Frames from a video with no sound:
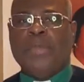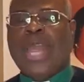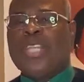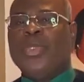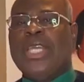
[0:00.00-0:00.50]

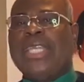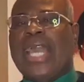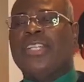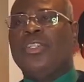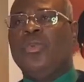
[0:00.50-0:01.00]
Pastor, what that
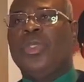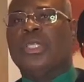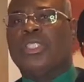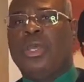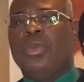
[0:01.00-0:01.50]
got to do with
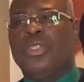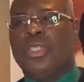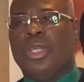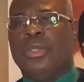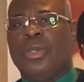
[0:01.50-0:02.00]
a soldier,
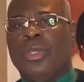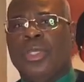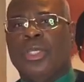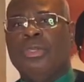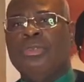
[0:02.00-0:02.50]
though?
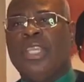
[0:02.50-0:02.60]
You